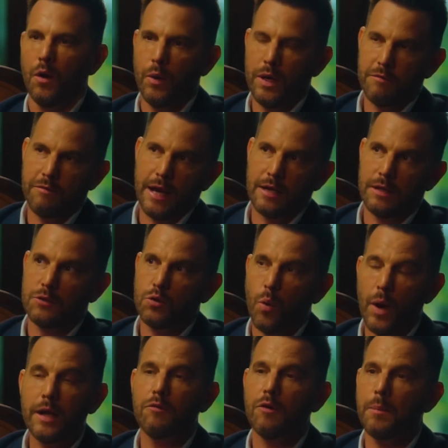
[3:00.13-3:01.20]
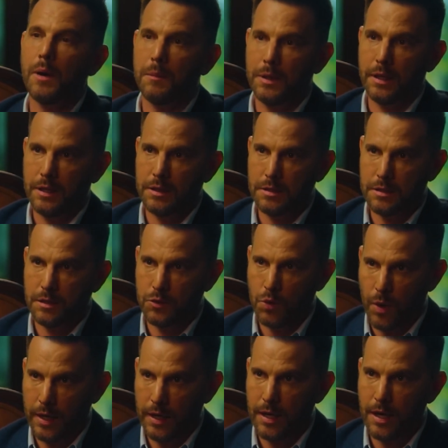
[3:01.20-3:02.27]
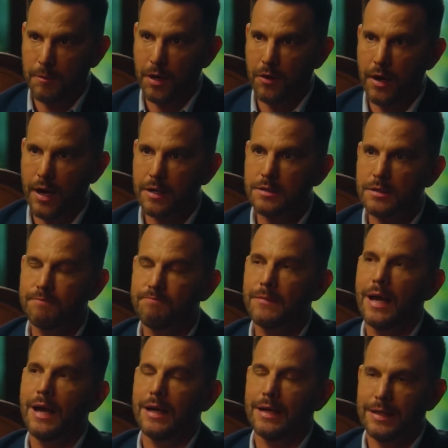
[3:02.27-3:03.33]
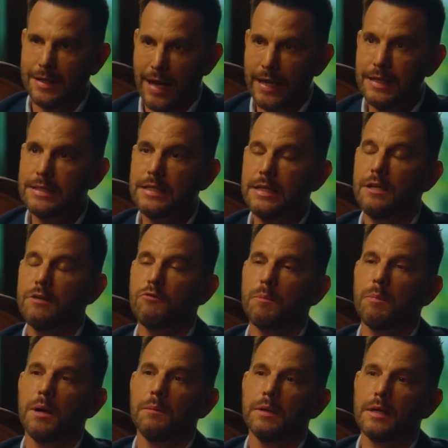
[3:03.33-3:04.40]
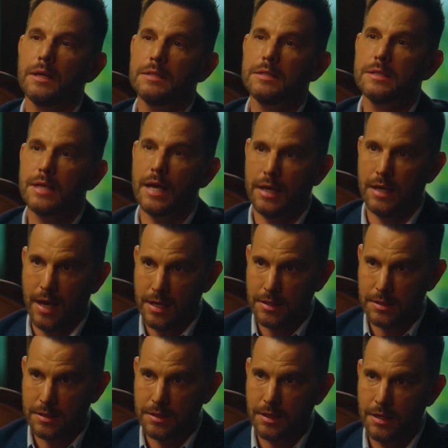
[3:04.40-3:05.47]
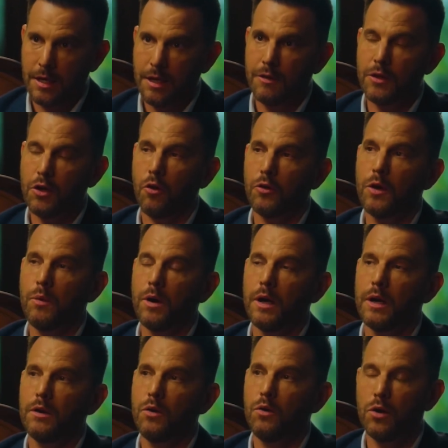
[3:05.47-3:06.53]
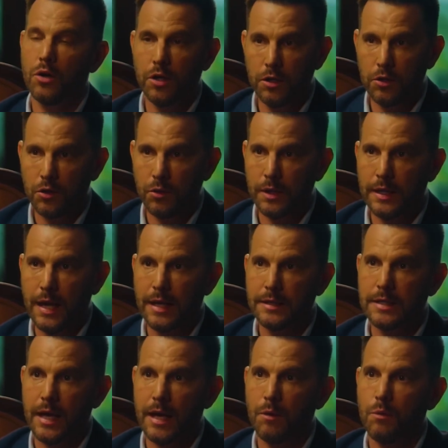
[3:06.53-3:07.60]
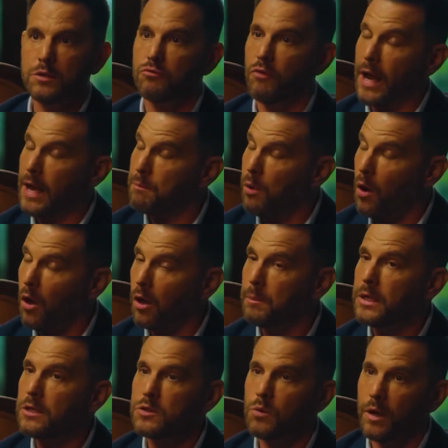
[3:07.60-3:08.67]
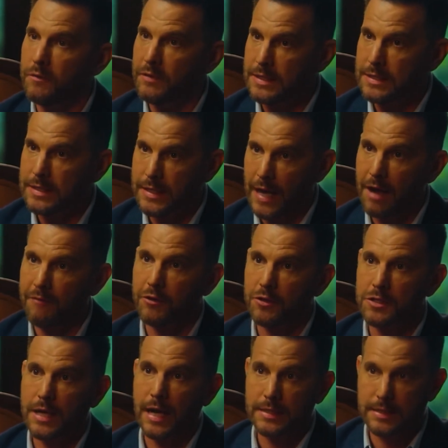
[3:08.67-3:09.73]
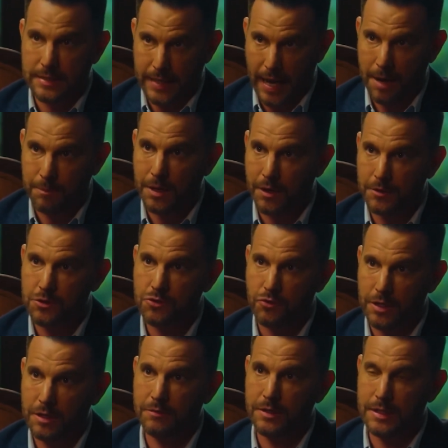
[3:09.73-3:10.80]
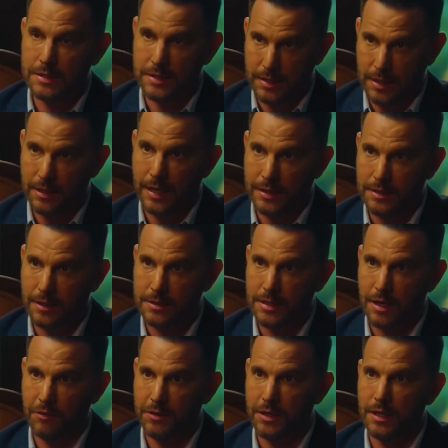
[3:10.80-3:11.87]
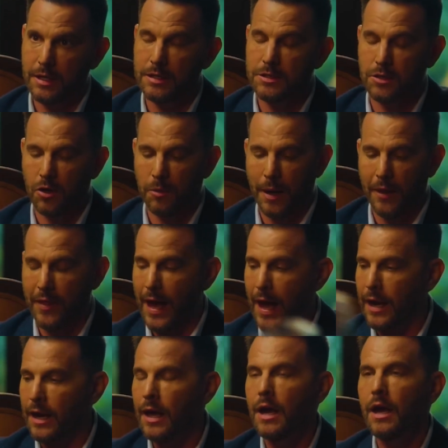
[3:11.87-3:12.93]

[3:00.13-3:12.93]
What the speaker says: We invited 20 Republicans and 20 Democrats. 19 Republicans said yes. The only one who couldn't do it that day was Rand Paul because one of his staffers got stabbed on the street of D.C. That tells you everything you need to know about that.